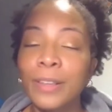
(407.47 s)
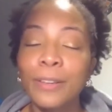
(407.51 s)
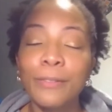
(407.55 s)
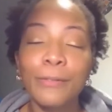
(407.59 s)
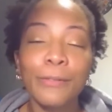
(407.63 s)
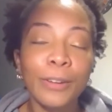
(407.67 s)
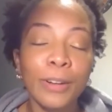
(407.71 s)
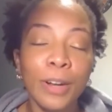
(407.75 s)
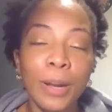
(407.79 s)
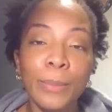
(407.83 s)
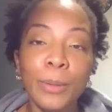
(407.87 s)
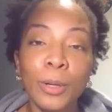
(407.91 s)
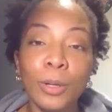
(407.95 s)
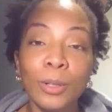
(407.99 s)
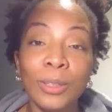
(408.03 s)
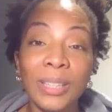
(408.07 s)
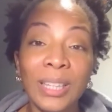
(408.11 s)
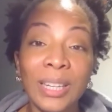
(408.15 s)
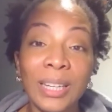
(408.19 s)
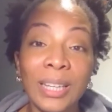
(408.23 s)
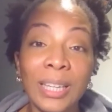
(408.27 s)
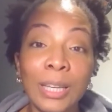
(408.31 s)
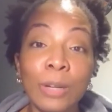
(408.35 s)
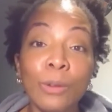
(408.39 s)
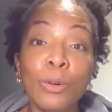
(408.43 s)
Phenomenal
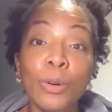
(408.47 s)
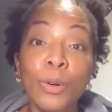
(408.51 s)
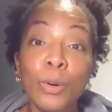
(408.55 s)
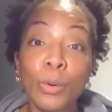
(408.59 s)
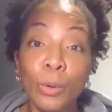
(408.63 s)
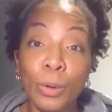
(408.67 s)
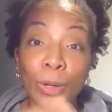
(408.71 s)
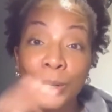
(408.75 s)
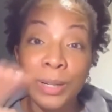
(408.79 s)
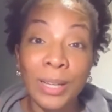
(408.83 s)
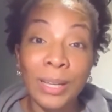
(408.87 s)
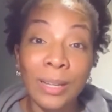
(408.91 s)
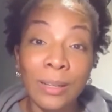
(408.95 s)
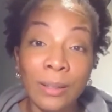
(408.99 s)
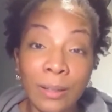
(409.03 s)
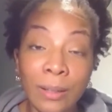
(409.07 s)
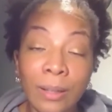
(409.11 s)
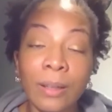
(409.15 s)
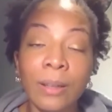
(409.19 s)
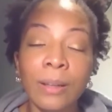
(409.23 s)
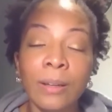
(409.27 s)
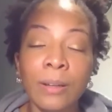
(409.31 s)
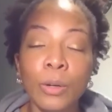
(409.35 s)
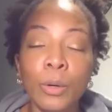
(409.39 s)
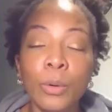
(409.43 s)
lady who
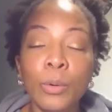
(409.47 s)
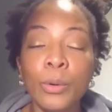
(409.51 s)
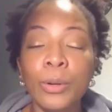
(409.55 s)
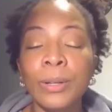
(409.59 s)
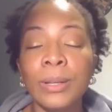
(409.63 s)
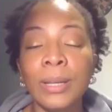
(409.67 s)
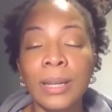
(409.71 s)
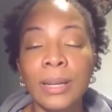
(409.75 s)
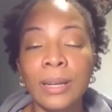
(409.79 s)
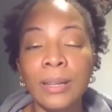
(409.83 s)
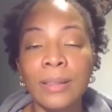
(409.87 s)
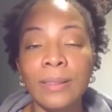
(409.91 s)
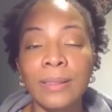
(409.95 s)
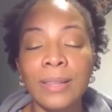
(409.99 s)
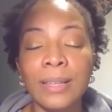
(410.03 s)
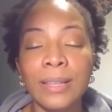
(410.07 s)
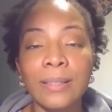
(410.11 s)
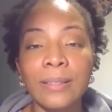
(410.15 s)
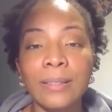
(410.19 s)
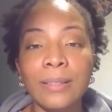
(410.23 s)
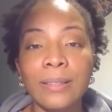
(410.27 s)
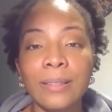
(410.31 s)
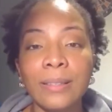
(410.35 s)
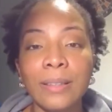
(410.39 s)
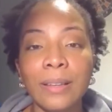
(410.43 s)
coordinated this
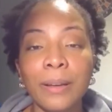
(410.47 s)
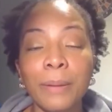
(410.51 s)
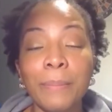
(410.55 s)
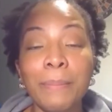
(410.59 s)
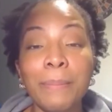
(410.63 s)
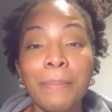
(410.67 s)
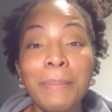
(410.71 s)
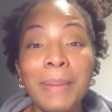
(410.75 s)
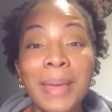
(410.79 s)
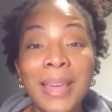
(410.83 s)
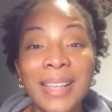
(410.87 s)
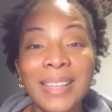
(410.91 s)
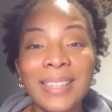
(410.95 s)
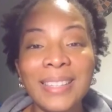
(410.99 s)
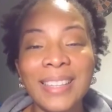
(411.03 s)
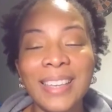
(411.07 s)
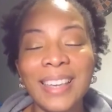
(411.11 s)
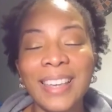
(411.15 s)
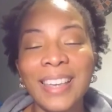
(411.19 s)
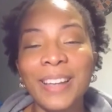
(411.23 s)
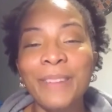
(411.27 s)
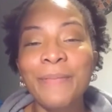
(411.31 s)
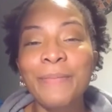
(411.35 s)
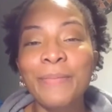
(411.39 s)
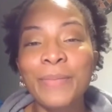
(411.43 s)

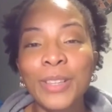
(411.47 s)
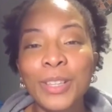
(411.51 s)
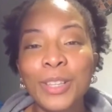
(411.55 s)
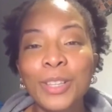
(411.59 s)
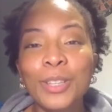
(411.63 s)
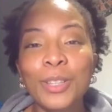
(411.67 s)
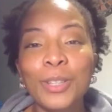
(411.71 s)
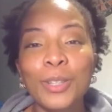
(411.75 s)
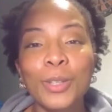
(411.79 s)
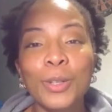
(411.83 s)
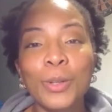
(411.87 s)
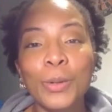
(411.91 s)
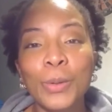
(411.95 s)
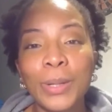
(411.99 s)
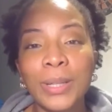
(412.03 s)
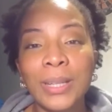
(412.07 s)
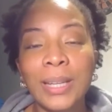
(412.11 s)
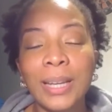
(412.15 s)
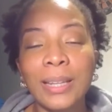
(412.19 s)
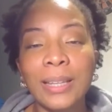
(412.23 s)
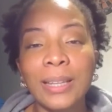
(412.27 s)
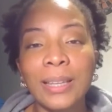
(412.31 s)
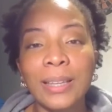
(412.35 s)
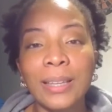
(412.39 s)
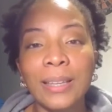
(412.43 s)
amazing
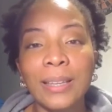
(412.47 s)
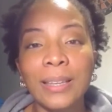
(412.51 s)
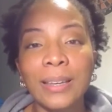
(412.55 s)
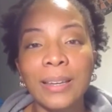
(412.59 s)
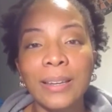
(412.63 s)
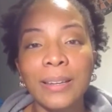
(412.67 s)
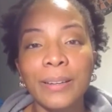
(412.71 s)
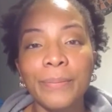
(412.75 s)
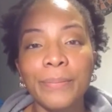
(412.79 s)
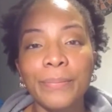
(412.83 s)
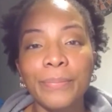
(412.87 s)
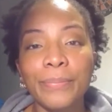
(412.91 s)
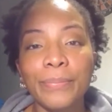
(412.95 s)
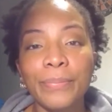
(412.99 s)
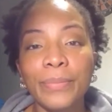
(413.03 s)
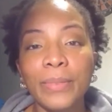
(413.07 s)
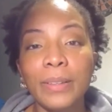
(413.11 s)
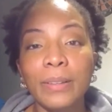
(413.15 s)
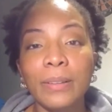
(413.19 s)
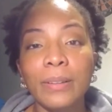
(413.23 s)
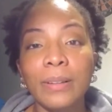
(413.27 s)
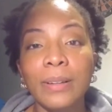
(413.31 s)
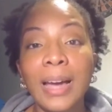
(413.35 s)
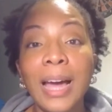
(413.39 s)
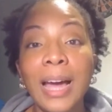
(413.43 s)
storytelling
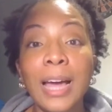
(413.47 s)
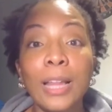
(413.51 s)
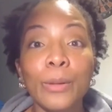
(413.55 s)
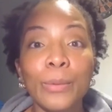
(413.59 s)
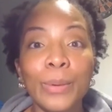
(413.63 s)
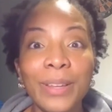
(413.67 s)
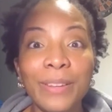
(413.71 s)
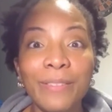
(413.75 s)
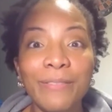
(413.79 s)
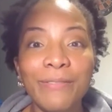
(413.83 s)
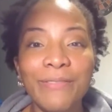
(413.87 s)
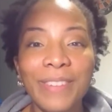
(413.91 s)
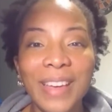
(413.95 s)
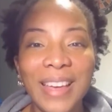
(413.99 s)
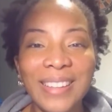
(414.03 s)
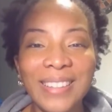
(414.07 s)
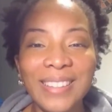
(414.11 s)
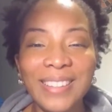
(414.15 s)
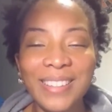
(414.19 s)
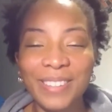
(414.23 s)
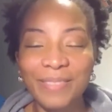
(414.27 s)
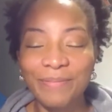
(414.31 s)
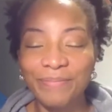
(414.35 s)
Halloween fest.